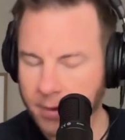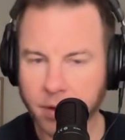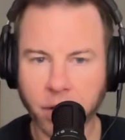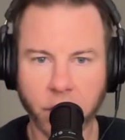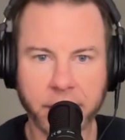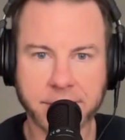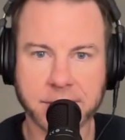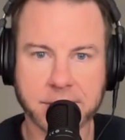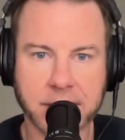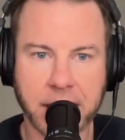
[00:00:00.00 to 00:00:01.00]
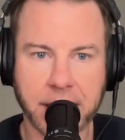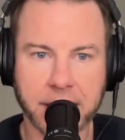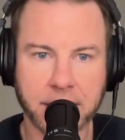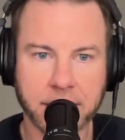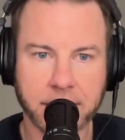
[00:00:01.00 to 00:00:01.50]
all that to
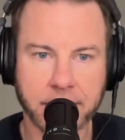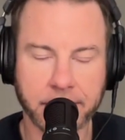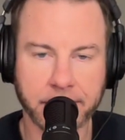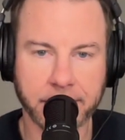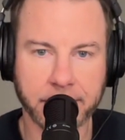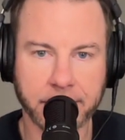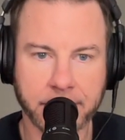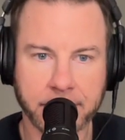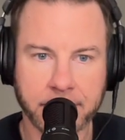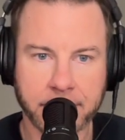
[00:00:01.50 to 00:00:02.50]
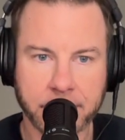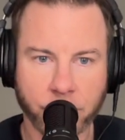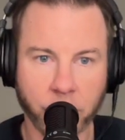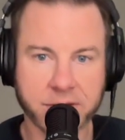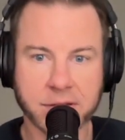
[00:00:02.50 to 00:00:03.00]
say...
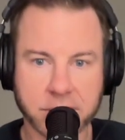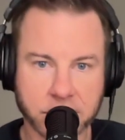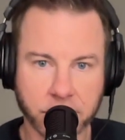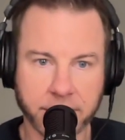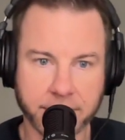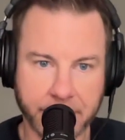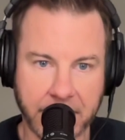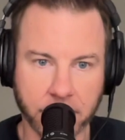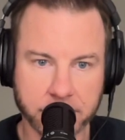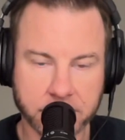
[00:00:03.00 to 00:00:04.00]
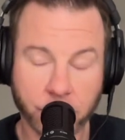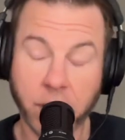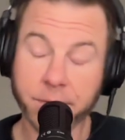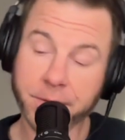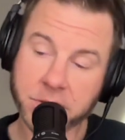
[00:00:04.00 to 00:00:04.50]
what's it a story about?
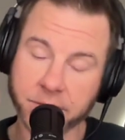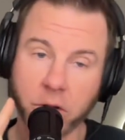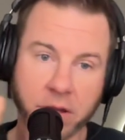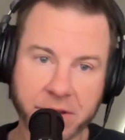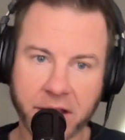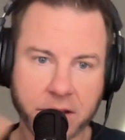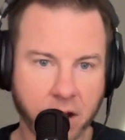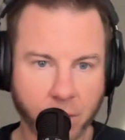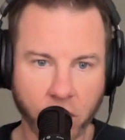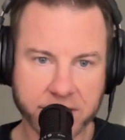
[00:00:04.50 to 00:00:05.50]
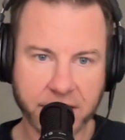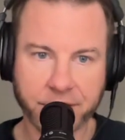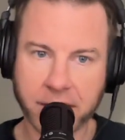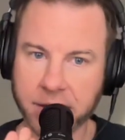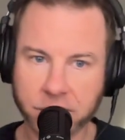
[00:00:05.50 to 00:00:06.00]
Well, first of all, I'm always
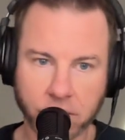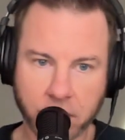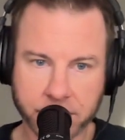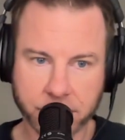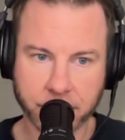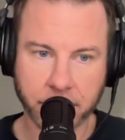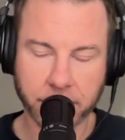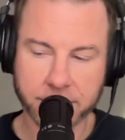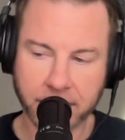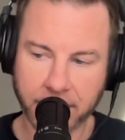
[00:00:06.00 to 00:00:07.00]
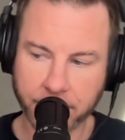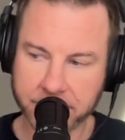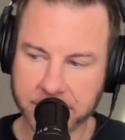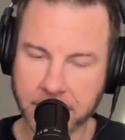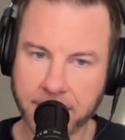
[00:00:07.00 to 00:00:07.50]
advocating don't watch trailers. And I
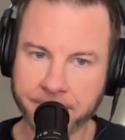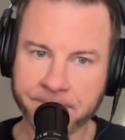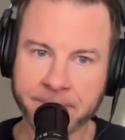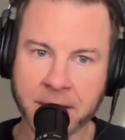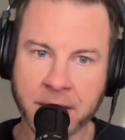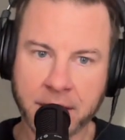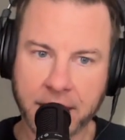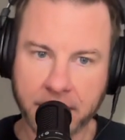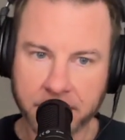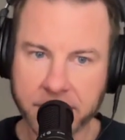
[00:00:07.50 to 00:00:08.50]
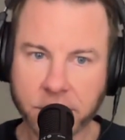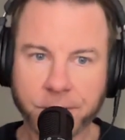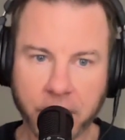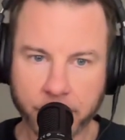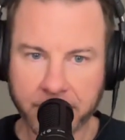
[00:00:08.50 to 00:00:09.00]
would say in this
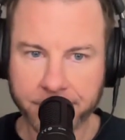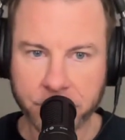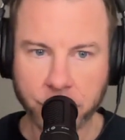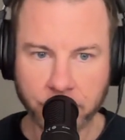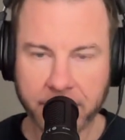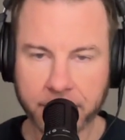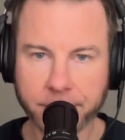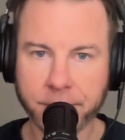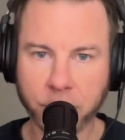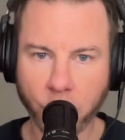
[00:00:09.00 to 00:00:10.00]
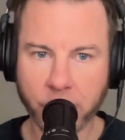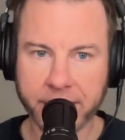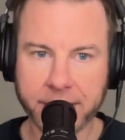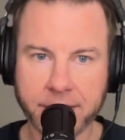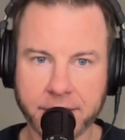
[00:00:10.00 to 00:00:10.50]
film, if you can
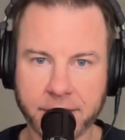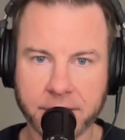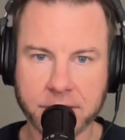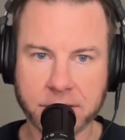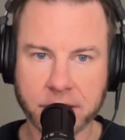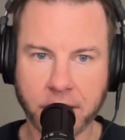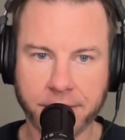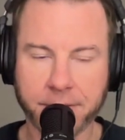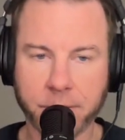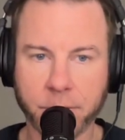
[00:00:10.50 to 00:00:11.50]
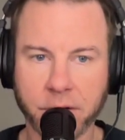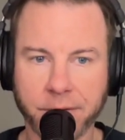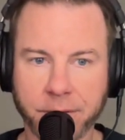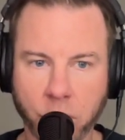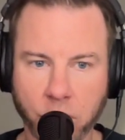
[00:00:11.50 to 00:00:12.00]
avoid the stuff
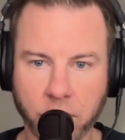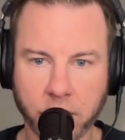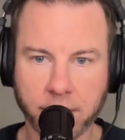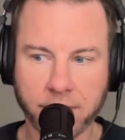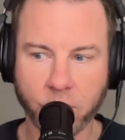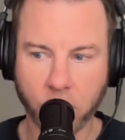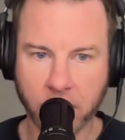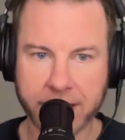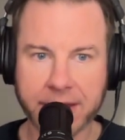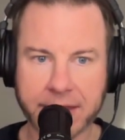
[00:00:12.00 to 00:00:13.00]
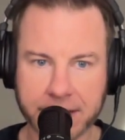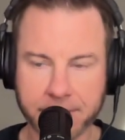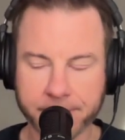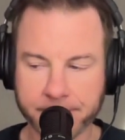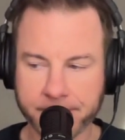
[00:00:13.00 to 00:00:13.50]
before walking in,